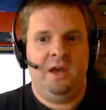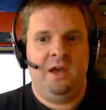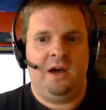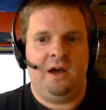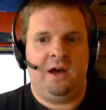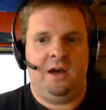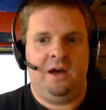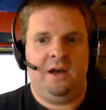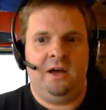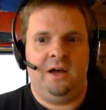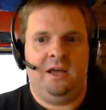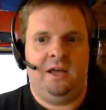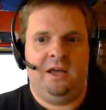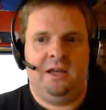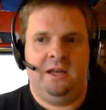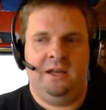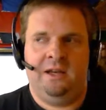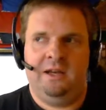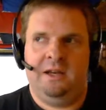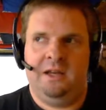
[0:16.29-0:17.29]

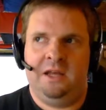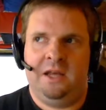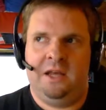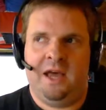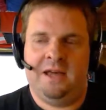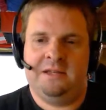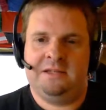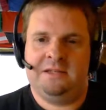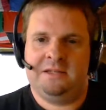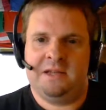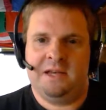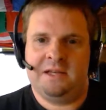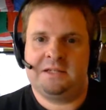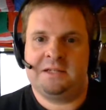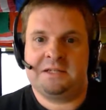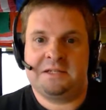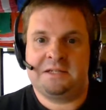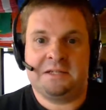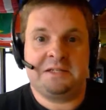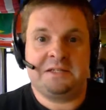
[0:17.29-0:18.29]
It as
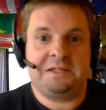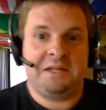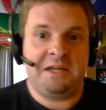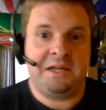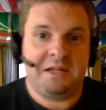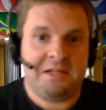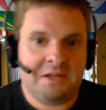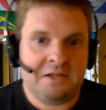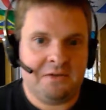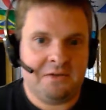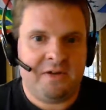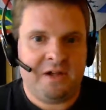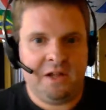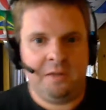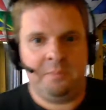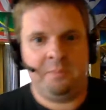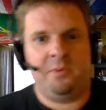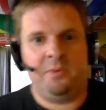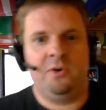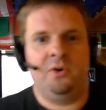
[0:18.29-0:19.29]
existing
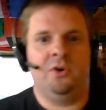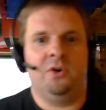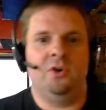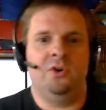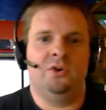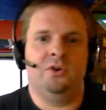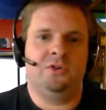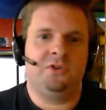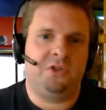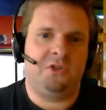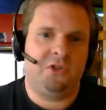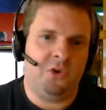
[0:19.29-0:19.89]
developers,